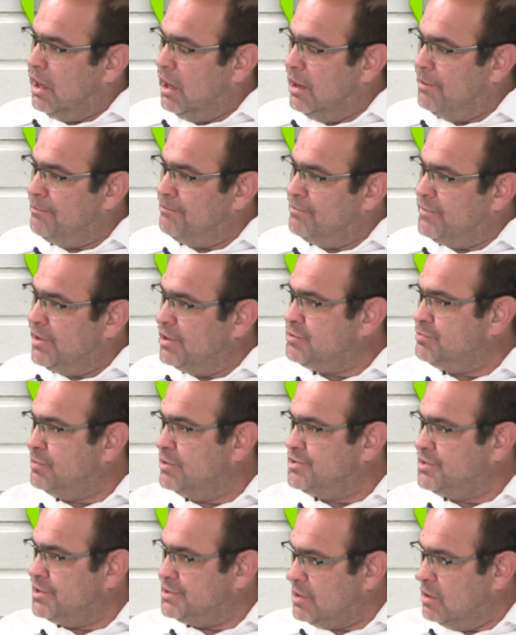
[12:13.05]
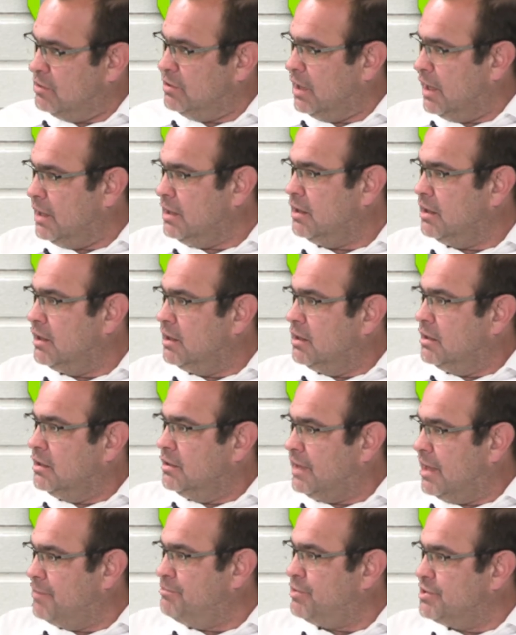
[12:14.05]
this bill says, okay,
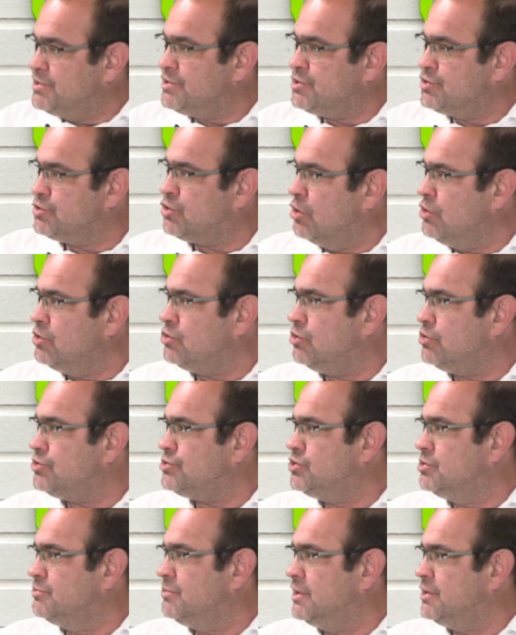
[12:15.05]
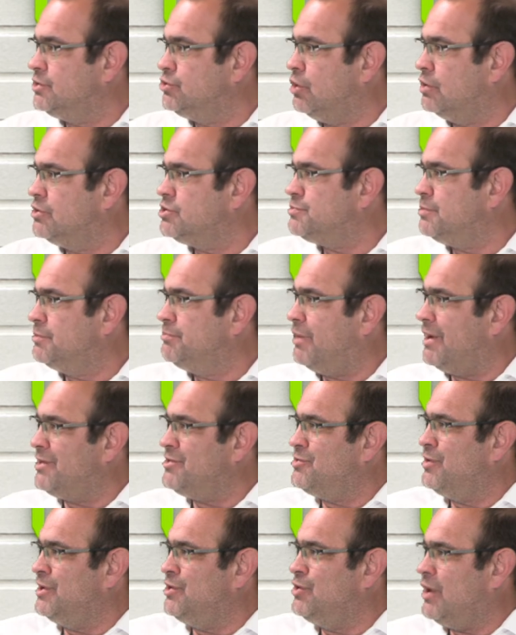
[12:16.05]
that business is going to cost you $1 million, but by the
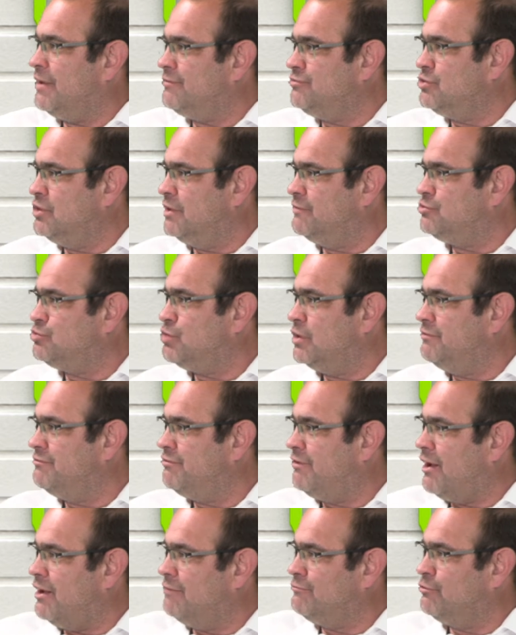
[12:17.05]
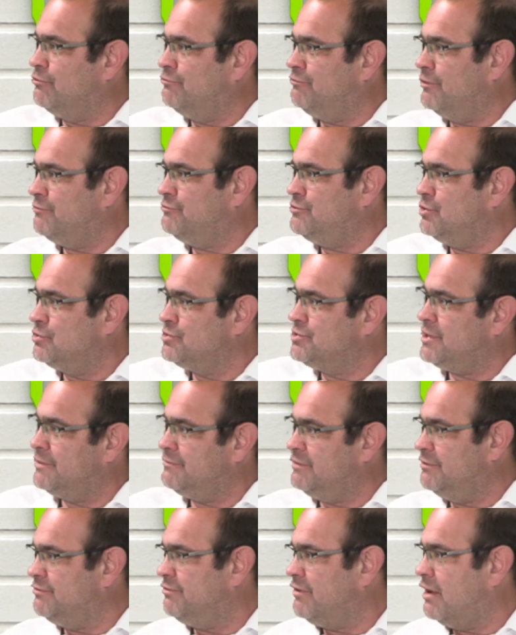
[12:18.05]
way, you have to give 25 or 50 or
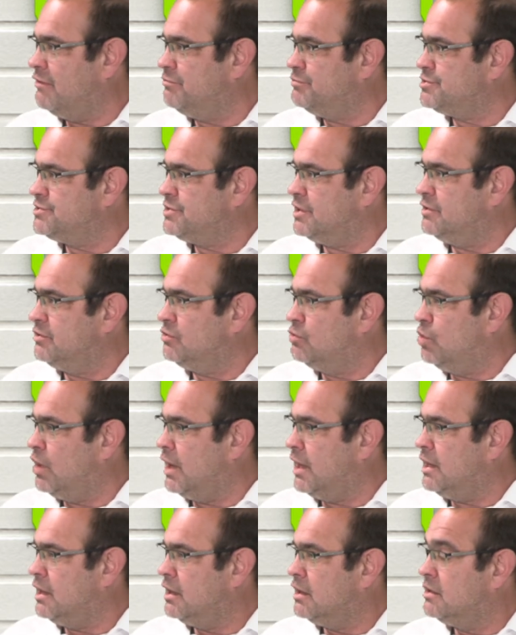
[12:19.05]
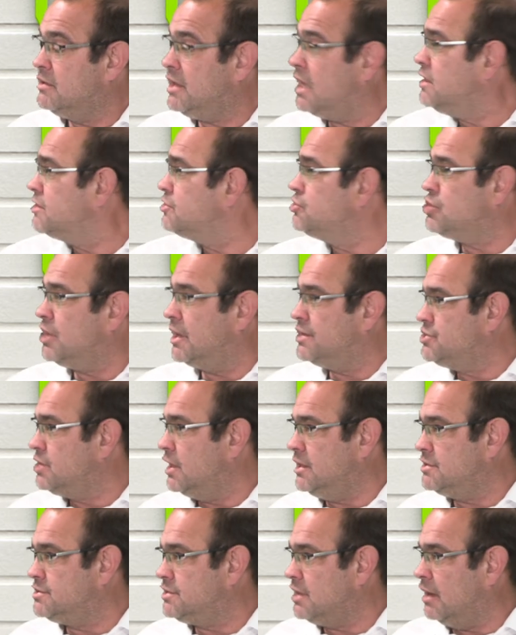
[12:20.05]
75% away. That can change
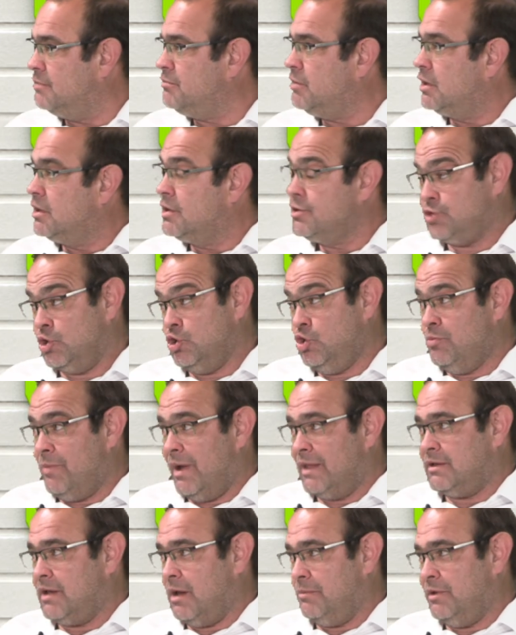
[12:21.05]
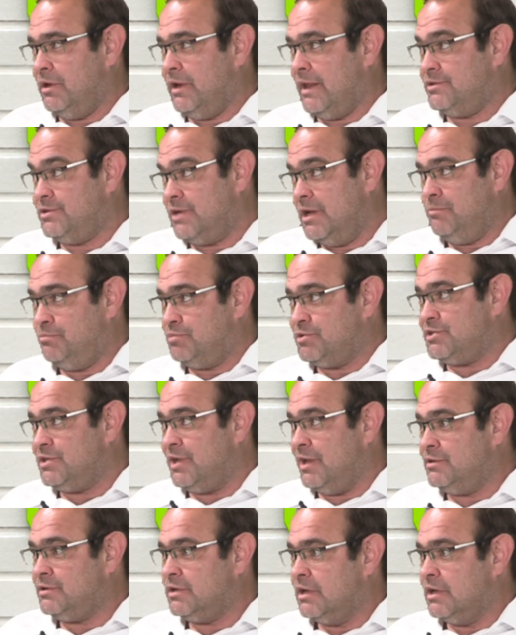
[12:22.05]
any time. So you might come in at 10%,